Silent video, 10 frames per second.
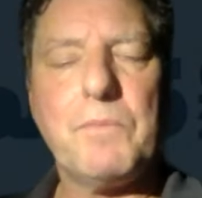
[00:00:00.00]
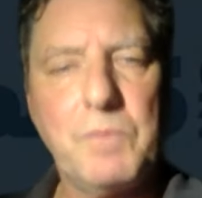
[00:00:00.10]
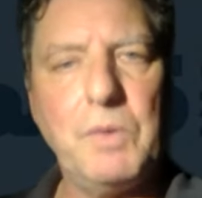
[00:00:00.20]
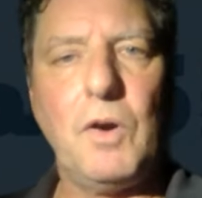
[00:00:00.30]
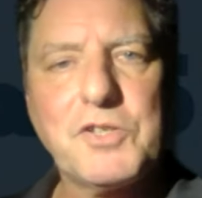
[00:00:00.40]

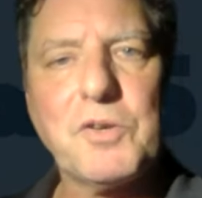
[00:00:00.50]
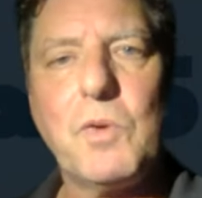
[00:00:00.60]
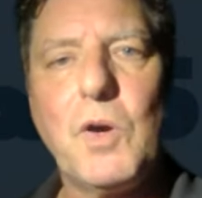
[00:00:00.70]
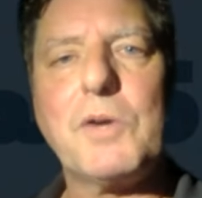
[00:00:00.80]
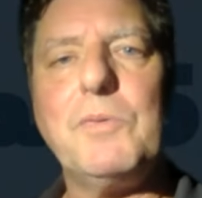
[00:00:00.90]
we also
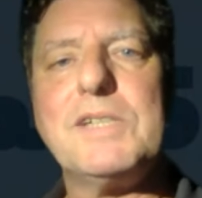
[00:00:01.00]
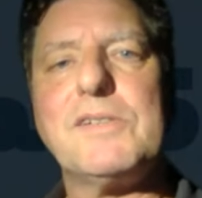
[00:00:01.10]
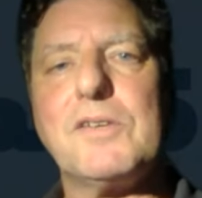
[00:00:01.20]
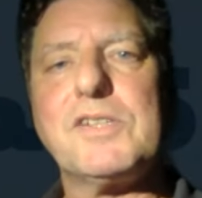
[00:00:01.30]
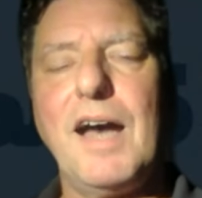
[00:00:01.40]
work with
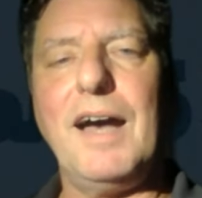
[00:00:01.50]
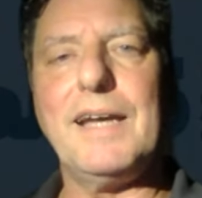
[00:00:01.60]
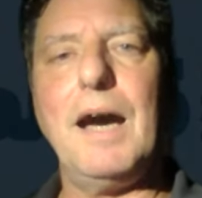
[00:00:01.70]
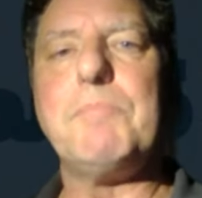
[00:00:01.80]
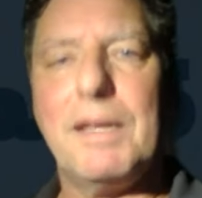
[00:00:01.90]
the
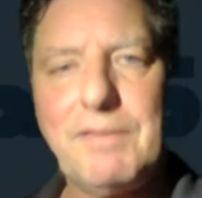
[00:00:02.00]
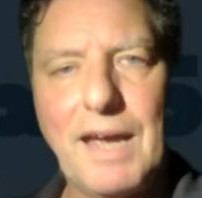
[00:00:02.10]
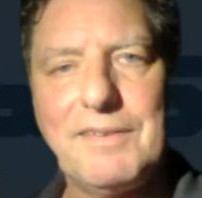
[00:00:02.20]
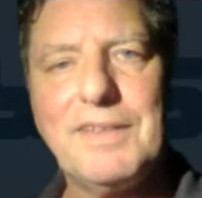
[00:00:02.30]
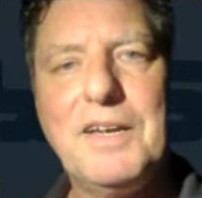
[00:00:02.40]
startup and
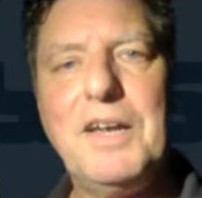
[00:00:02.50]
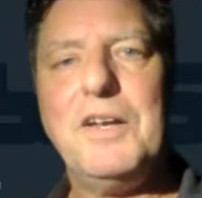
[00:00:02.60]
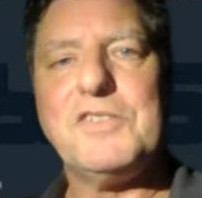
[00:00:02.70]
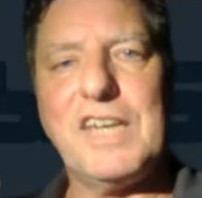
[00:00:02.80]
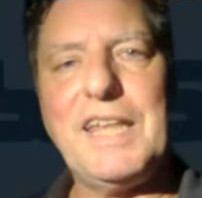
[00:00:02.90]
then
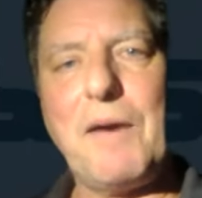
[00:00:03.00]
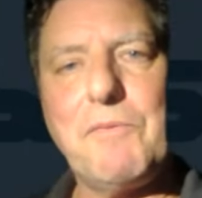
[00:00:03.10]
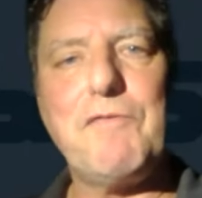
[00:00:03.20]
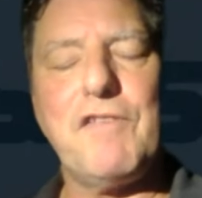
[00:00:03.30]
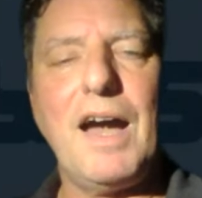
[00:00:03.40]
see that
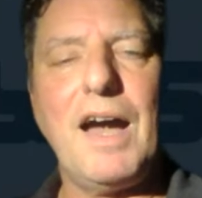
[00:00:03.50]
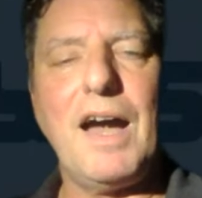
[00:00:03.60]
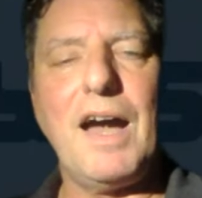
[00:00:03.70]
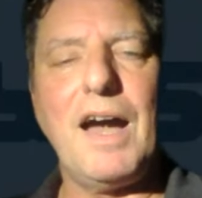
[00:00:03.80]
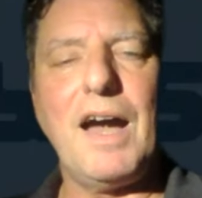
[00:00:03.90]
we
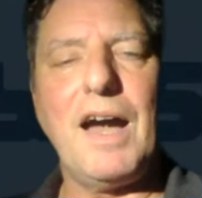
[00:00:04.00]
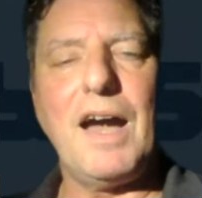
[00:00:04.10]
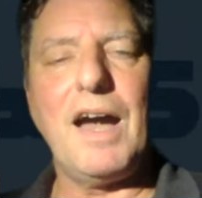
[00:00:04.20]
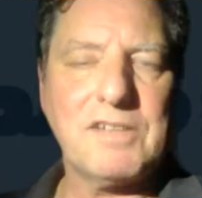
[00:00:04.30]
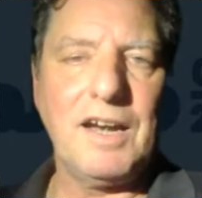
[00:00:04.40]
find the
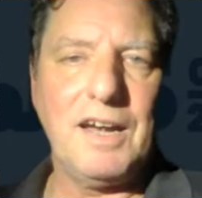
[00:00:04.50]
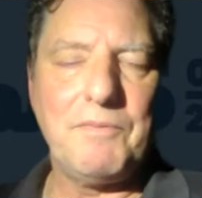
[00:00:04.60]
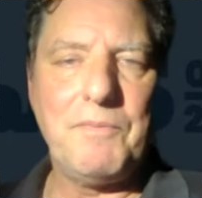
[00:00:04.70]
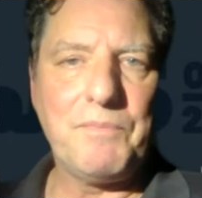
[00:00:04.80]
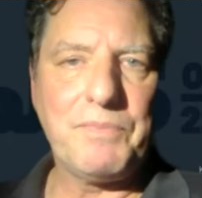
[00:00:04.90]

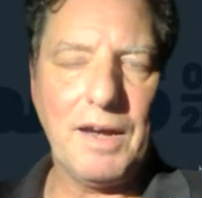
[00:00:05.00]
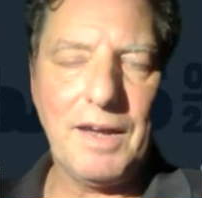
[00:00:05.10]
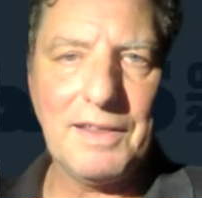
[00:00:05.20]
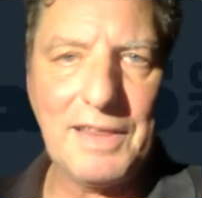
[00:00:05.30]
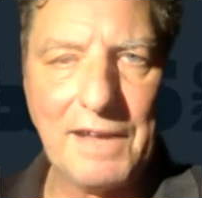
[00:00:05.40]
investor
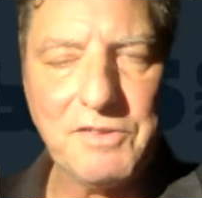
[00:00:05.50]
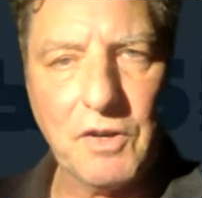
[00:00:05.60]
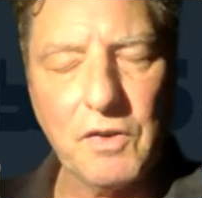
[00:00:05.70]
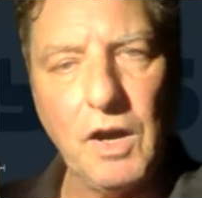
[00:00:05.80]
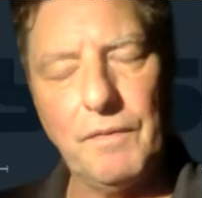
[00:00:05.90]

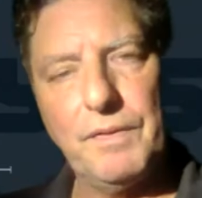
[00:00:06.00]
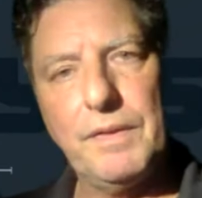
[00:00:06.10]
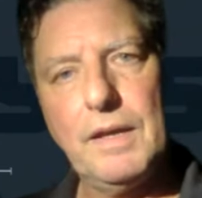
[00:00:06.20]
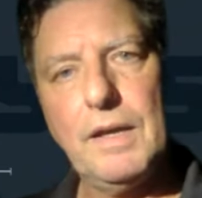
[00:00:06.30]
later on.